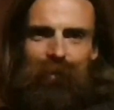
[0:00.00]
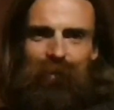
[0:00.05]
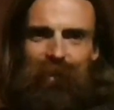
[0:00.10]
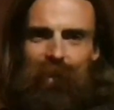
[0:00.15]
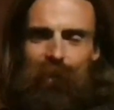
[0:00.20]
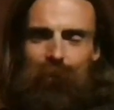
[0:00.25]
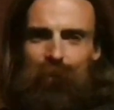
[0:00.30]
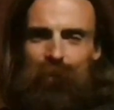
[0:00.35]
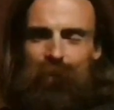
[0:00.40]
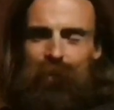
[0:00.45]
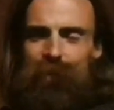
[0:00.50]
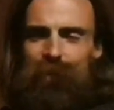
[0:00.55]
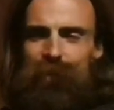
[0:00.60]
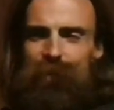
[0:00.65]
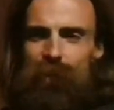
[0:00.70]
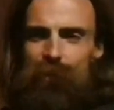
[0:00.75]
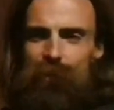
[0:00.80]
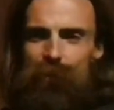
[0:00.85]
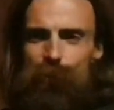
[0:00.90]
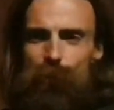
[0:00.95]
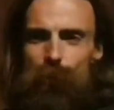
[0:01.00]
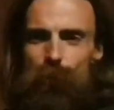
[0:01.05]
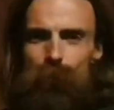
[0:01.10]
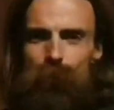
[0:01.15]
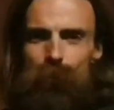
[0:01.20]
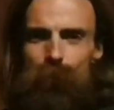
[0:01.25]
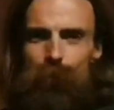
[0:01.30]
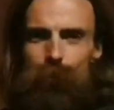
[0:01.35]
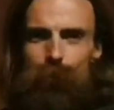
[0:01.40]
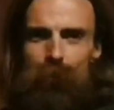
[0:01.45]
that within the telescope there
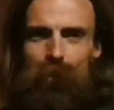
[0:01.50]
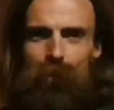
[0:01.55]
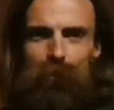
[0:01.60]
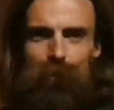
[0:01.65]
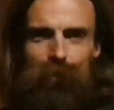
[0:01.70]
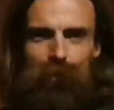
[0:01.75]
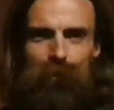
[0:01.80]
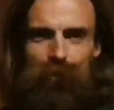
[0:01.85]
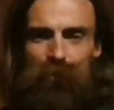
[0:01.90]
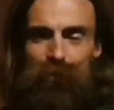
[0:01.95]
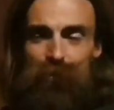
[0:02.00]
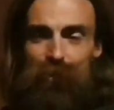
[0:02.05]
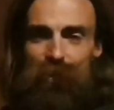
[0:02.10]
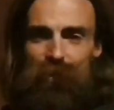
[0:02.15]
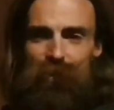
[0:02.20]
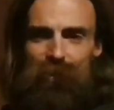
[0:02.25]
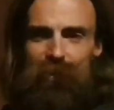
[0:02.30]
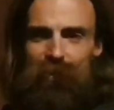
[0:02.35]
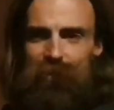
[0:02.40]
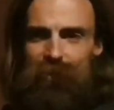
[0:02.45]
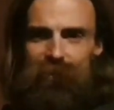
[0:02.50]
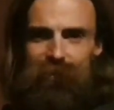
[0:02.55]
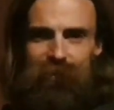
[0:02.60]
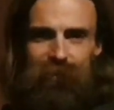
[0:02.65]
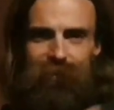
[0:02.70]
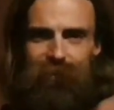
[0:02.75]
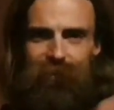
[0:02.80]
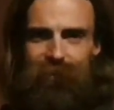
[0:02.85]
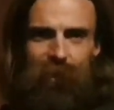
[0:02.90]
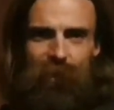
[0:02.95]
are mirrors, there are
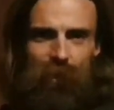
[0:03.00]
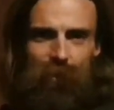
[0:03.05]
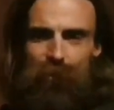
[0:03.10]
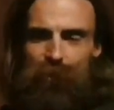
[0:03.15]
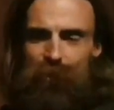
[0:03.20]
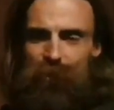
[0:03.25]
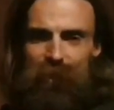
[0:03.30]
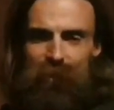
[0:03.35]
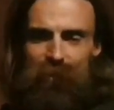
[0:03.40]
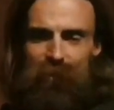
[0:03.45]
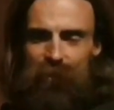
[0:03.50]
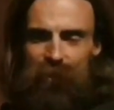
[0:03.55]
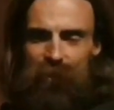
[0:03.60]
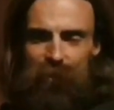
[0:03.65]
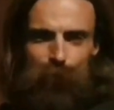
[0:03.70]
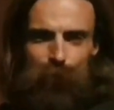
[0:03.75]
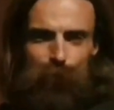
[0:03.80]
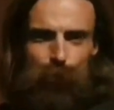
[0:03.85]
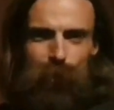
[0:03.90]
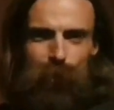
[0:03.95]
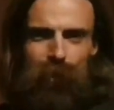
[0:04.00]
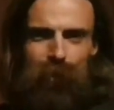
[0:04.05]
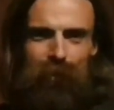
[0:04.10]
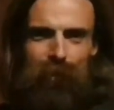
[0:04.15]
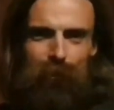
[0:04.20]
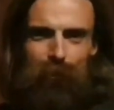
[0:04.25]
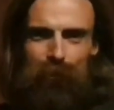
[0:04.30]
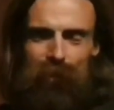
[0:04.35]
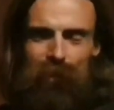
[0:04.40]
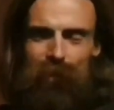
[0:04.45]
other things, there are other tricks, other
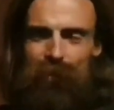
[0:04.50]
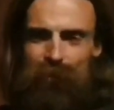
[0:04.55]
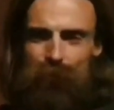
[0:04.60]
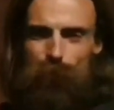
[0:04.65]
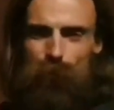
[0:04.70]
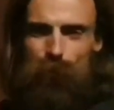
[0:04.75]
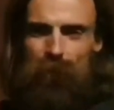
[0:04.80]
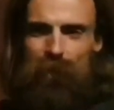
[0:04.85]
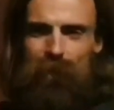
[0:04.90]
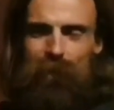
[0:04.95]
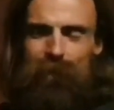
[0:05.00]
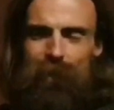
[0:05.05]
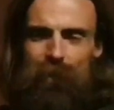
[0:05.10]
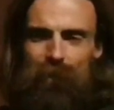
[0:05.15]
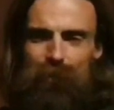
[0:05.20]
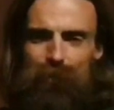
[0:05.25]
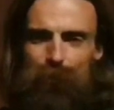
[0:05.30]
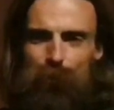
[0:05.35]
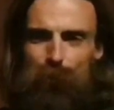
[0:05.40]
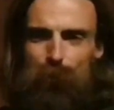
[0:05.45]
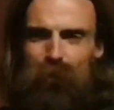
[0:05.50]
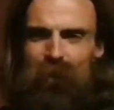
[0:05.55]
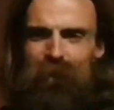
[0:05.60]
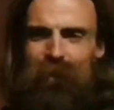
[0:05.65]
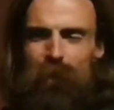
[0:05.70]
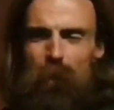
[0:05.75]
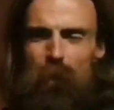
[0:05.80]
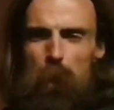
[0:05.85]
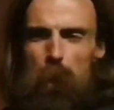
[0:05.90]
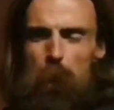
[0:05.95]
things within a telescope
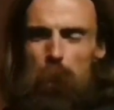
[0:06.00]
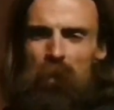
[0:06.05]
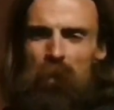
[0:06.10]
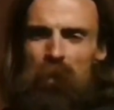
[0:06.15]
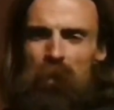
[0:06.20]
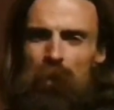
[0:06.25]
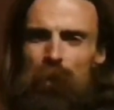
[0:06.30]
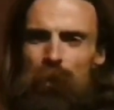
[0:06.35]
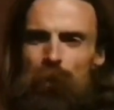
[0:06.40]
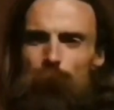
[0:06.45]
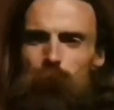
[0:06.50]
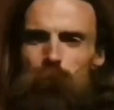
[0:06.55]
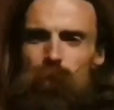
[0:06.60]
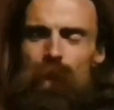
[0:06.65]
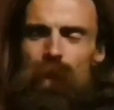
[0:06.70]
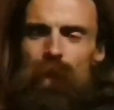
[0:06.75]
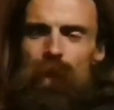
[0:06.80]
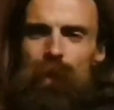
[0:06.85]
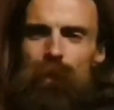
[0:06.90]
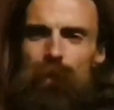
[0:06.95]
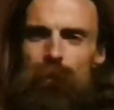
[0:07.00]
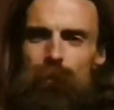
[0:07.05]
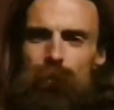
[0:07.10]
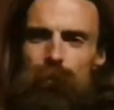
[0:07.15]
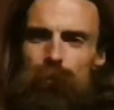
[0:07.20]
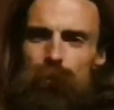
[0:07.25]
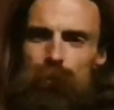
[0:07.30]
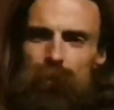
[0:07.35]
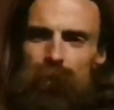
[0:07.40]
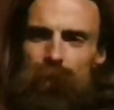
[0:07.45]
that
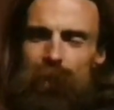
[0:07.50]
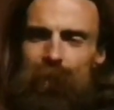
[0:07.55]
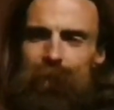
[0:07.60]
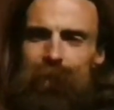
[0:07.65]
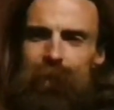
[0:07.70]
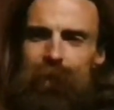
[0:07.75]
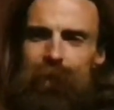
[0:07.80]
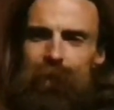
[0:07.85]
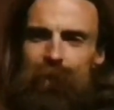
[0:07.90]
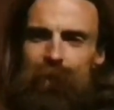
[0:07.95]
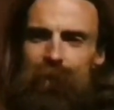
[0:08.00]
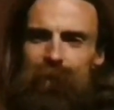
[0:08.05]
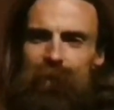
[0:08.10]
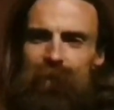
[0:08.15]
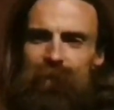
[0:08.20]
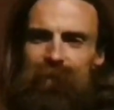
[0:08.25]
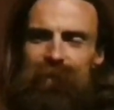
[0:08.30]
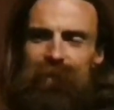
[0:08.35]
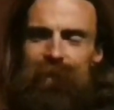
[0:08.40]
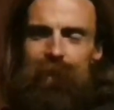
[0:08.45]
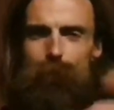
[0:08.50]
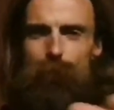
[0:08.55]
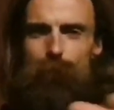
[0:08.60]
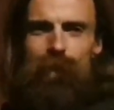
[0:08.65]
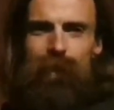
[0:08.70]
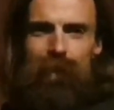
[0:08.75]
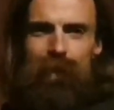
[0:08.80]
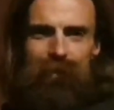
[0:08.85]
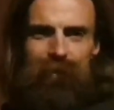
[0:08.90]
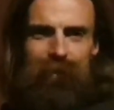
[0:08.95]
in the end
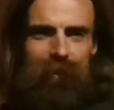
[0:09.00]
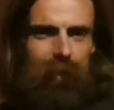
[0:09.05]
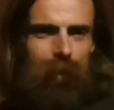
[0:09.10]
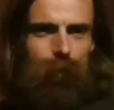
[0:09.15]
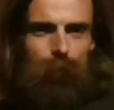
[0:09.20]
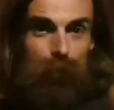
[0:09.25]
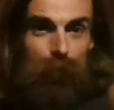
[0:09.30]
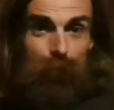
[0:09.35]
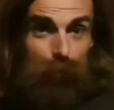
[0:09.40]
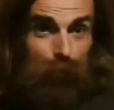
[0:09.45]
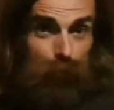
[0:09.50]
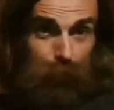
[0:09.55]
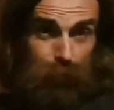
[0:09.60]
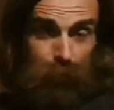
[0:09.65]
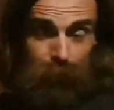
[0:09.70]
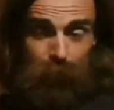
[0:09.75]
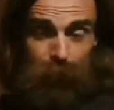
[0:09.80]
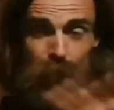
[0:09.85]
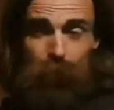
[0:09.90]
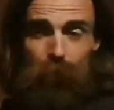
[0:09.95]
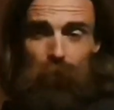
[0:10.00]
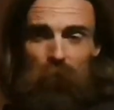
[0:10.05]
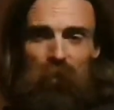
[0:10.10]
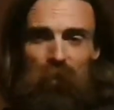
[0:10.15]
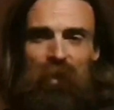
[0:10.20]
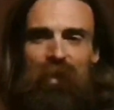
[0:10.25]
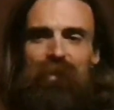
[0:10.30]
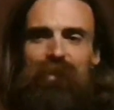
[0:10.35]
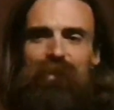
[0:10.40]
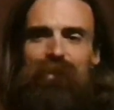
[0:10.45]
stabilize the image when
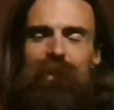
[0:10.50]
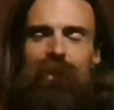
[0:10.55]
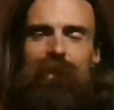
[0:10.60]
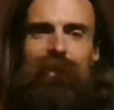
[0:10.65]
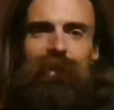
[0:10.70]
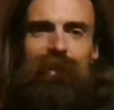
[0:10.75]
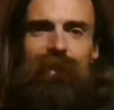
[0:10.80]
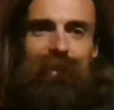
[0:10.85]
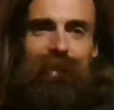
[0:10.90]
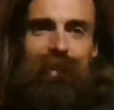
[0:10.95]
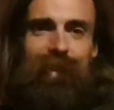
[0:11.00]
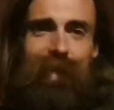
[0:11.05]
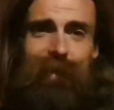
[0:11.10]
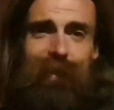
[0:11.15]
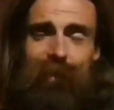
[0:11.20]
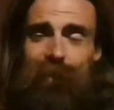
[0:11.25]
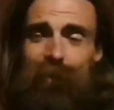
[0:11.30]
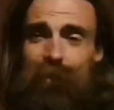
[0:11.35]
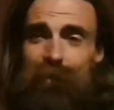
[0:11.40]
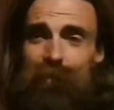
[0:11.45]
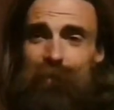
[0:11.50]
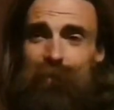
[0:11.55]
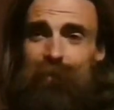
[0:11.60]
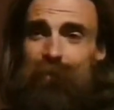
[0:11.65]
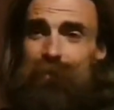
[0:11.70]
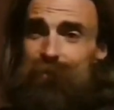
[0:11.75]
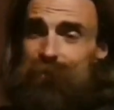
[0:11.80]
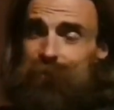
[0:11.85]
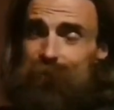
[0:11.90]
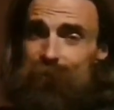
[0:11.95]
a star is not at all
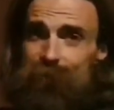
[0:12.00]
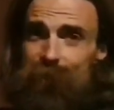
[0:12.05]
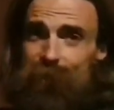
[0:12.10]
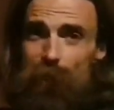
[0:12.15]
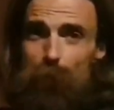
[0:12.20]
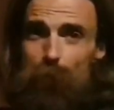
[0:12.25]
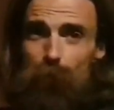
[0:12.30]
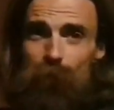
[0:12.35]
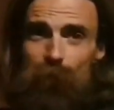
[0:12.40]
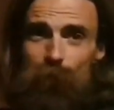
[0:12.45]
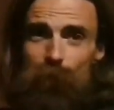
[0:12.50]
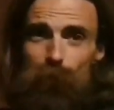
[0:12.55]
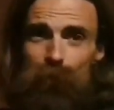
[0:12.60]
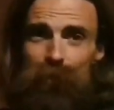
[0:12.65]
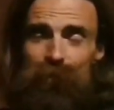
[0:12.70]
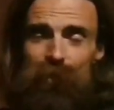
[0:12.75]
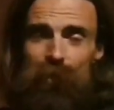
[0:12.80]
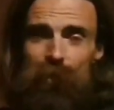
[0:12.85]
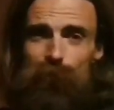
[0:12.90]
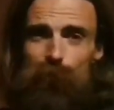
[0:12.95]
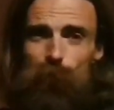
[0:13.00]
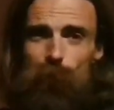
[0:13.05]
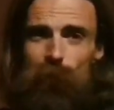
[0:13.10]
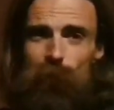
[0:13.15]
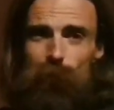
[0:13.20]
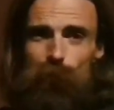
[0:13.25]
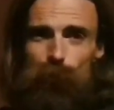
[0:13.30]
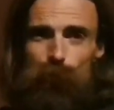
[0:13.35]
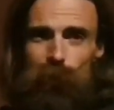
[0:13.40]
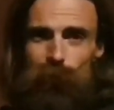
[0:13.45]
stable. Like we sing Twinkle
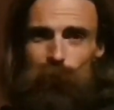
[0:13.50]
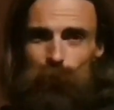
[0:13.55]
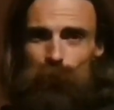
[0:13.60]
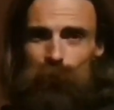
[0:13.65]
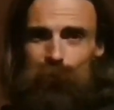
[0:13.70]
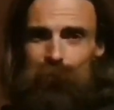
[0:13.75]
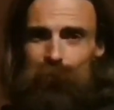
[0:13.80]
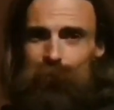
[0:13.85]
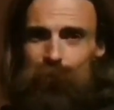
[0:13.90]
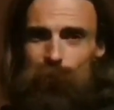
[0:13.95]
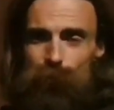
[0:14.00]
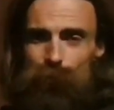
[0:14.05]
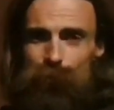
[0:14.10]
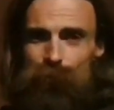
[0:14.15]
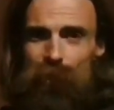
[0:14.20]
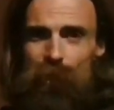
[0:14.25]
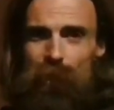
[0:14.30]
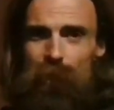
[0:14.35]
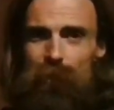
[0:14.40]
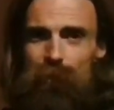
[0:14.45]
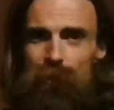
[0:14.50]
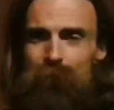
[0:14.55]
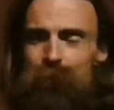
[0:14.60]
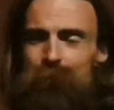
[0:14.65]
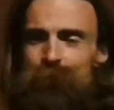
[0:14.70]
Twinkle Little Star,